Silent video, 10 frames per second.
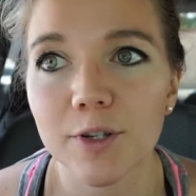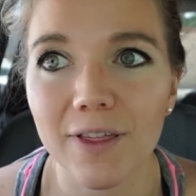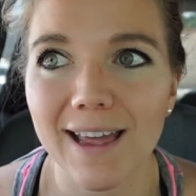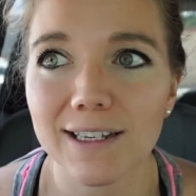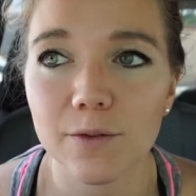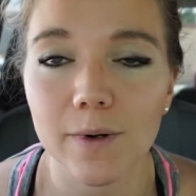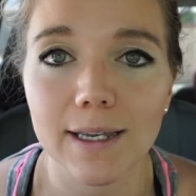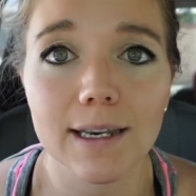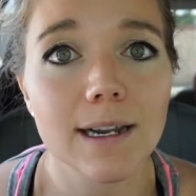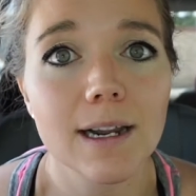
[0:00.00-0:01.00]
So that's
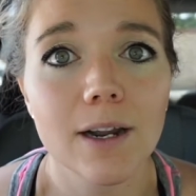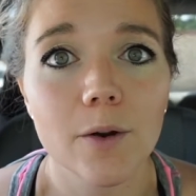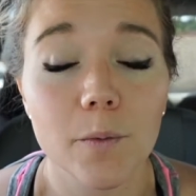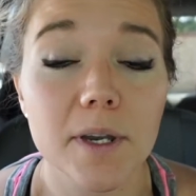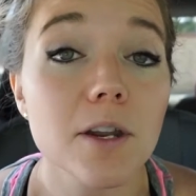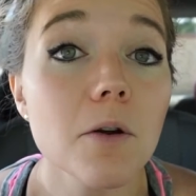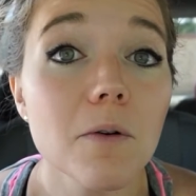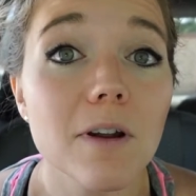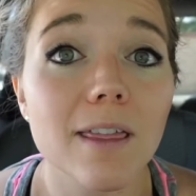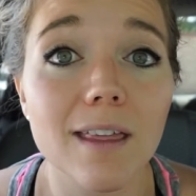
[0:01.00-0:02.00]
when we
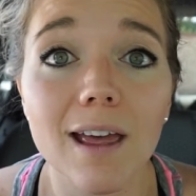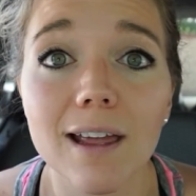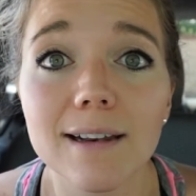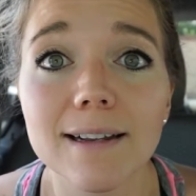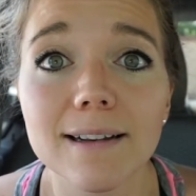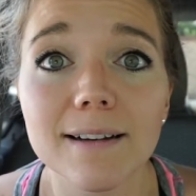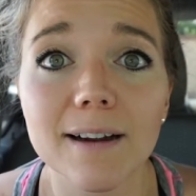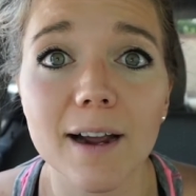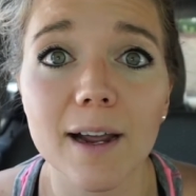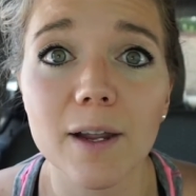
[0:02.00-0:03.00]
knew that
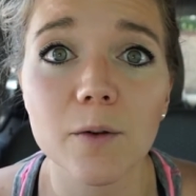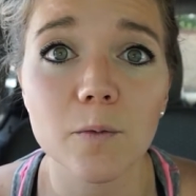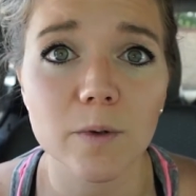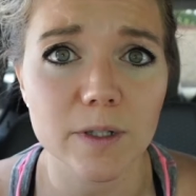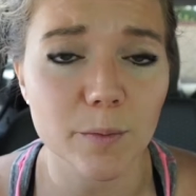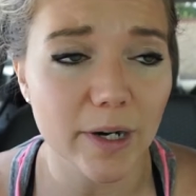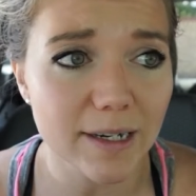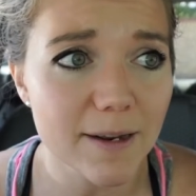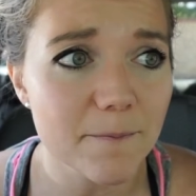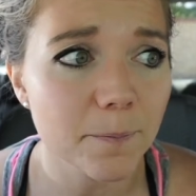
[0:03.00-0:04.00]
I was
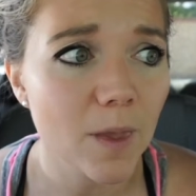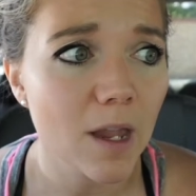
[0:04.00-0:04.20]
pregnant.